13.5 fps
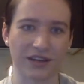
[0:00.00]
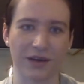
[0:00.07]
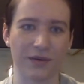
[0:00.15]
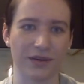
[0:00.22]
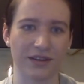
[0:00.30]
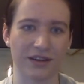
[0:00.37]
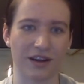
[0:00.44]
that
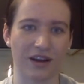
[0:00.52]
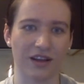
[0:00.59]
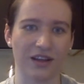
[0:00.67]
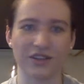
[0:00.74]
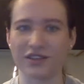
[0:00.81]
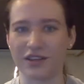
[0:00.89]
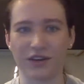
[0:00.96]
went to
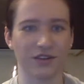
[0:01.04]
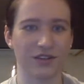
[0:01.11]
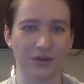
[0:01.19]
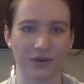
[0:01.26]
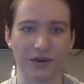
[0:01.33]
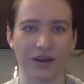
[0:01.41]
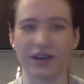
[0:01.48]
college, their
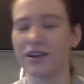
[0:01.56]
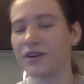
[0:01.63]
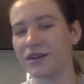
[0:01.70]
story.